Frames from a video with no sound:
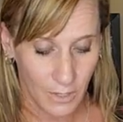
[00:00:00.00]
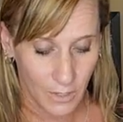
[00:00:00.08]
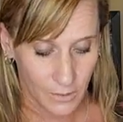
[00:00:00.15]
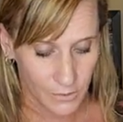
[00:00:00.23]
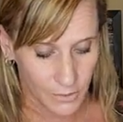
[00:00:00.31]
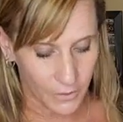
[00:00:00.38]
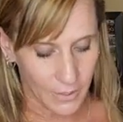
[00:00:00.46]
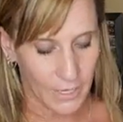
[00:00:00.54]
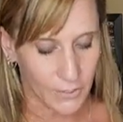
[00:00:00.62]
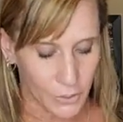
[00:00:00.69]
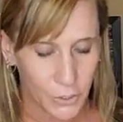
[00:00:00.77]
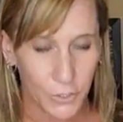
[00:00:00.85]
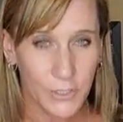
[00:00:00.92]
So that
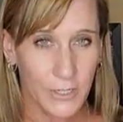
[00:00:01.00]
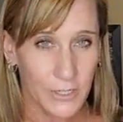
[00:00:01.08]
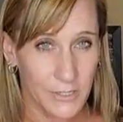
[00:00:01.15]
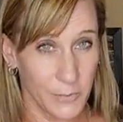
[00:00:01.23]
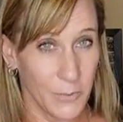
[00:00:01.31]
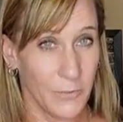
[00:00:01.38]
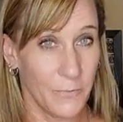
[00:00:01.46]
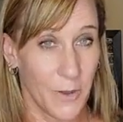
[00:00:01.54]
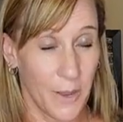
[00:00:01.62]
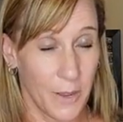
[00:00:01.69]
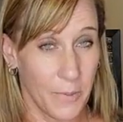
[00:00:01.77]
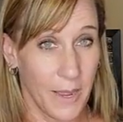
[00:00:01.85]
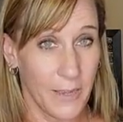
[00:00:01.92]
choosing to be
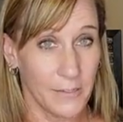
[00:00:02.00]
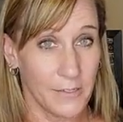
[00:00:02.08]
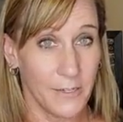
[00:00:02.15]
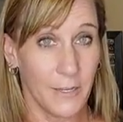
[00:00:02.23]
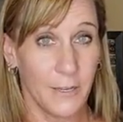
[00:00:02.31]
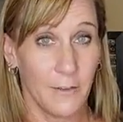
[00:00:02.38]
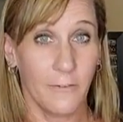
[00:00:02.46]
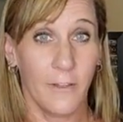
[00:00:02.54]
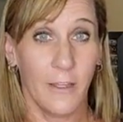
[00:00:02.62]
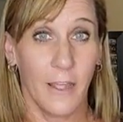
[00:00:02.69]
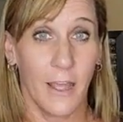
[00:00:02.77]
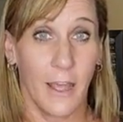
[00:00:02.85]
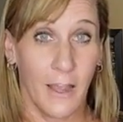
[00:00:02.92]
positive,
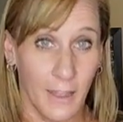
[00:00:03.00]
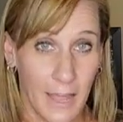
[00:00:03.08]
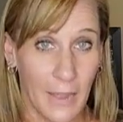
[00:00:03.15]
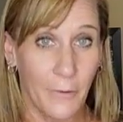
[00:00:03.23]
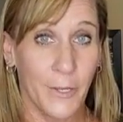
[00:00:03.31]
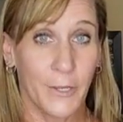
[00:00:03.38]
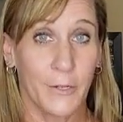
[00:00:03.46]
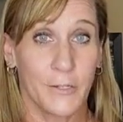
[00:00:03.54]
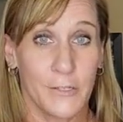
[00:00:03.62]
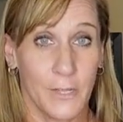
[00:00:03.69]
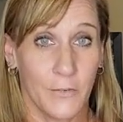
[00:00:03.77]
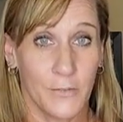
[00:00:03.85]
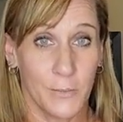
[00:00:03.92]
allowing
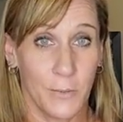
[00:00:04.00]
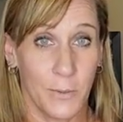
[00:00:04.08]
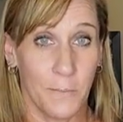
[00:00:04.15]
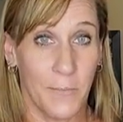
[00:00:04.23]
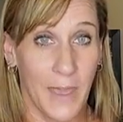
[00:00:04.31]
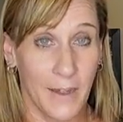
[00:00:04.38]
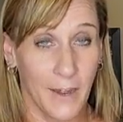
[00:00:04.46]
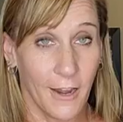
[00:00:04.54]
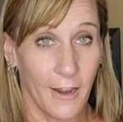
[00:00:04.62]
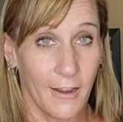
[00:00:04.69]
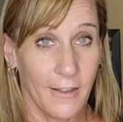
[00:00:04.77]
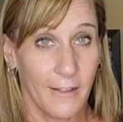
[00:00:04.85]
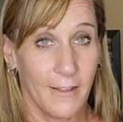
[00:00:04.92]
yourself to be better,
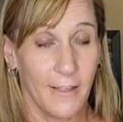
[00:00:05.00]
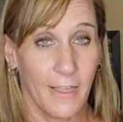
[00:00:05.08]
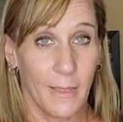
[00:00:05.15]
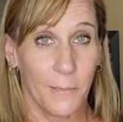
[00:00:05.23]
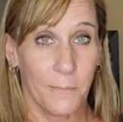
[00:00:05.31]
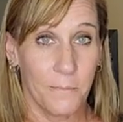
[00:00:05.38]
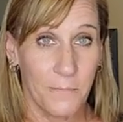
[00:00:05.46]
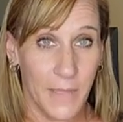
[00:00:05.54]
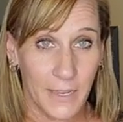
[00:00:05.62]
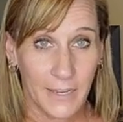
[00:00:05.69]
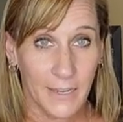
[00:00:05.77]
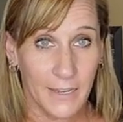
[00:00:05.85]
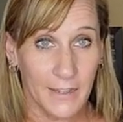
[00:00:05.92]

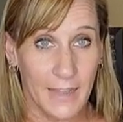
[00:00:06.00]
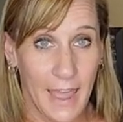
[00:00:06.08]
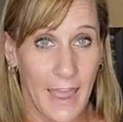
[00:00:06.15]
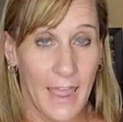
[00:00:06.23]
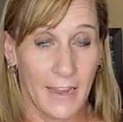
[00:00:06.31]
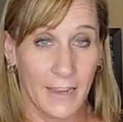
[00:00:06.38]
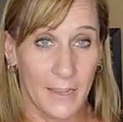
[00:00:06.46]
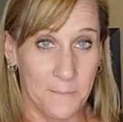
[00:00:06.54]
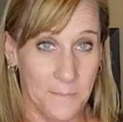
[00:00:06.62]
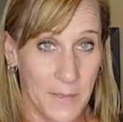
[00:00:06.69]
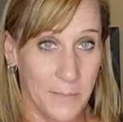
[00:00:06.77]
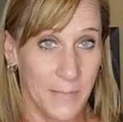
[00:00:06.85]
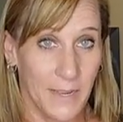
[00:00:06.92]
making that
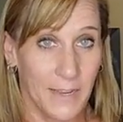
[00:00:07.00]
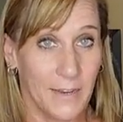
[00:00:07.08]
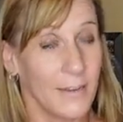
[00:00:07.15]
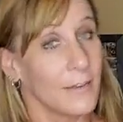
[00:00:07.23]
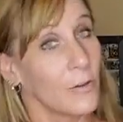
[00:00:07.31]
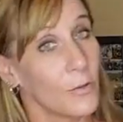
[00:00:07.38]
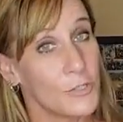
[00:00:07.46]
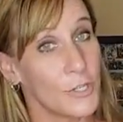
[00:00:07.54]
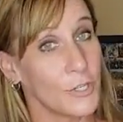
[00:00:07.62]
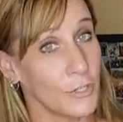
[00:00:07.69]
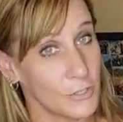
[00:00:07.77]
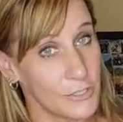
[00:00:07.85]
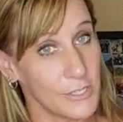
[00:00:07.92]
commitment to
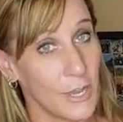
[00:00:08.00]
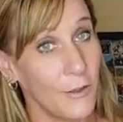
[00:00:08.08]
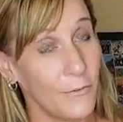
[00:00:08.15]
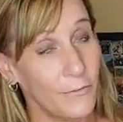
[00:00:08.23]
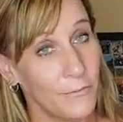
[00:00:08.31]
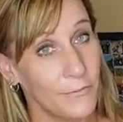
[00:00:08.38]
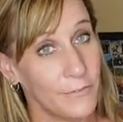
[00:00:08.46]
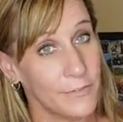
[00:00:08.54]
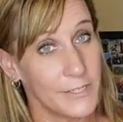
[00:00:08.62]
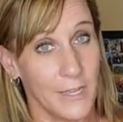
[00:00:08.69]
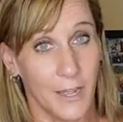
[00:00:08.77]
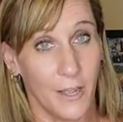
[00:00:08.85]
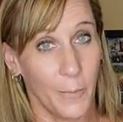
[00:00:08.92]
yourself to
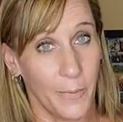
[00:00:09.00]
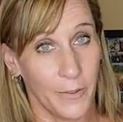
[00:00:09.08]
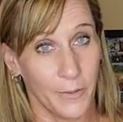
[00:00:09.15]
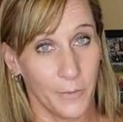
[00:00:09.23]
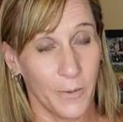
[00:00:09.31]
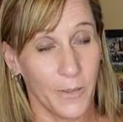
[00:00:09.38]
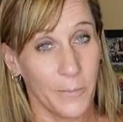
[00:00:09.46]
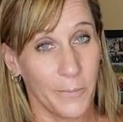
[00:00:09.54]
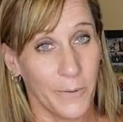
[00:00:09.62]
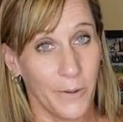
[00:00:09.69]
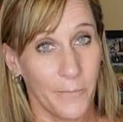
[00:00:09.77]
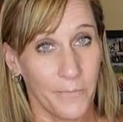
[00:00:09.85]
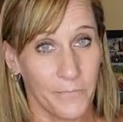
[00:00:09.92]
help other
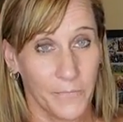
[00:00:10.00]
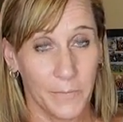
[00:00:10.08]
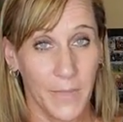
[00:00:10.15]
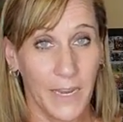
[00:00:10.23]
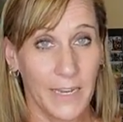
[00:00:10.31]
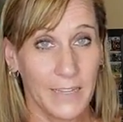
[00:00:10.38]
people, making